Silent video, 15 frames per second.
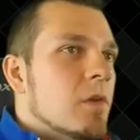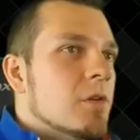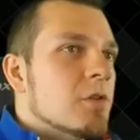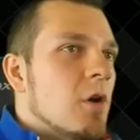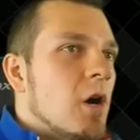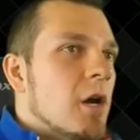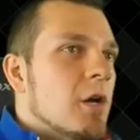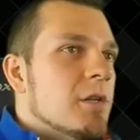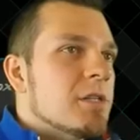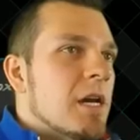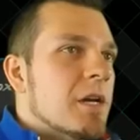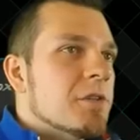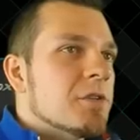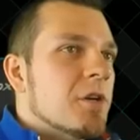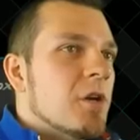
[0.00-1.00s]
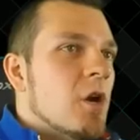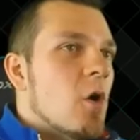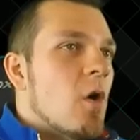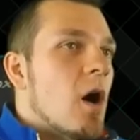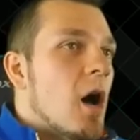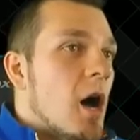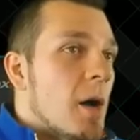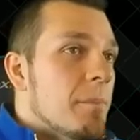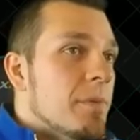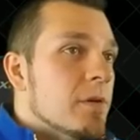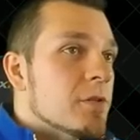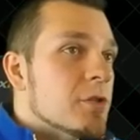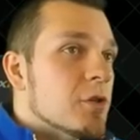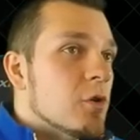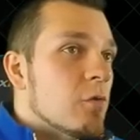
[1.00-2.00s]
So auto attack is going to go up
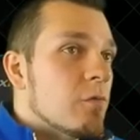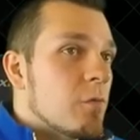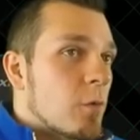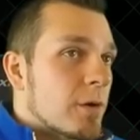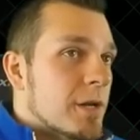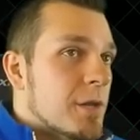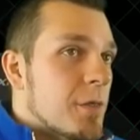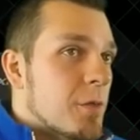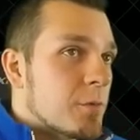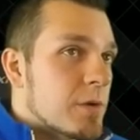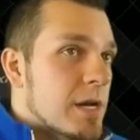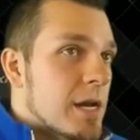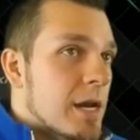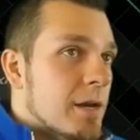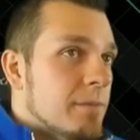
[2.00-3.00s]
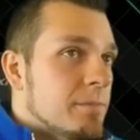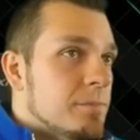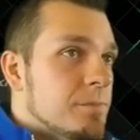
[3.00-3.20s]
to forty-three.